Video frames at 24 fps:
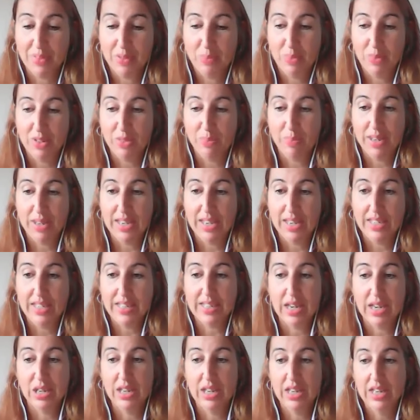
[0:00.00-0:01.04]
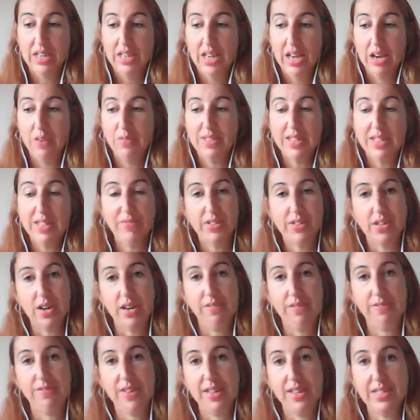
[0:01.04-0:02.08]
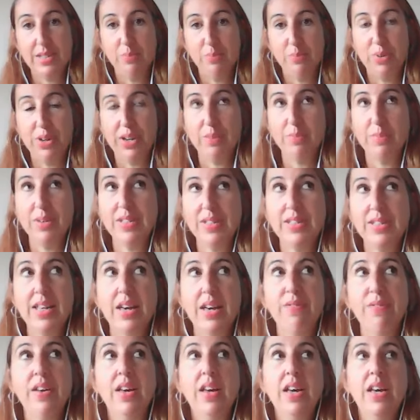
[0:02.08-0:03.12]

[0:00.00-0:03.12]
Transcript: with me, so I was left to kind of fend and bring up myself.